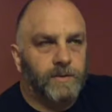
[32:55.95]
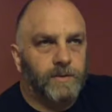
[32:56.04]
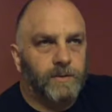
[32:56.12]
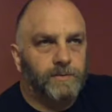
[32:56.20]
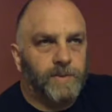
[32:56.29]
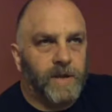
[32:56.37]

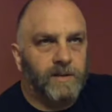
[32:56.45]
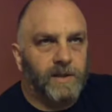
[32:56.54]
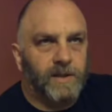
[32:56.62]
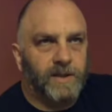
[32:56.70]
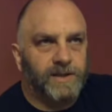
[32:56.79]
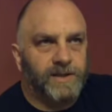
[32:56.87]

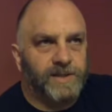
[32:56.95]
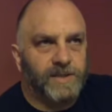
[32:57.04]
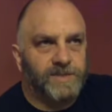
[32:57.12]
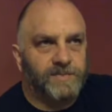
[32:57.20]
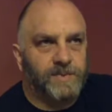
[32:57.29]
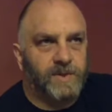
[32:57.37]
paralleling the
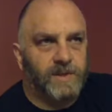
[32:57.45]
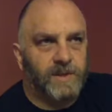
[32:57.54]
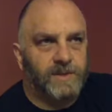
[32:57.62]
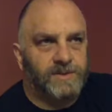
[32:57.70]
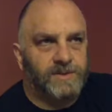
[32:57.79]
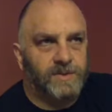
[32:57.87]
discipline
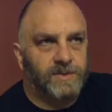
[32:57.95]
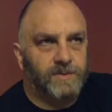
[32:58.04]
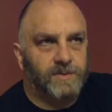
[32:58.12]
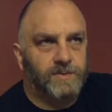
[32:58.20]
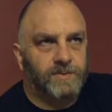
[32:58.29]
into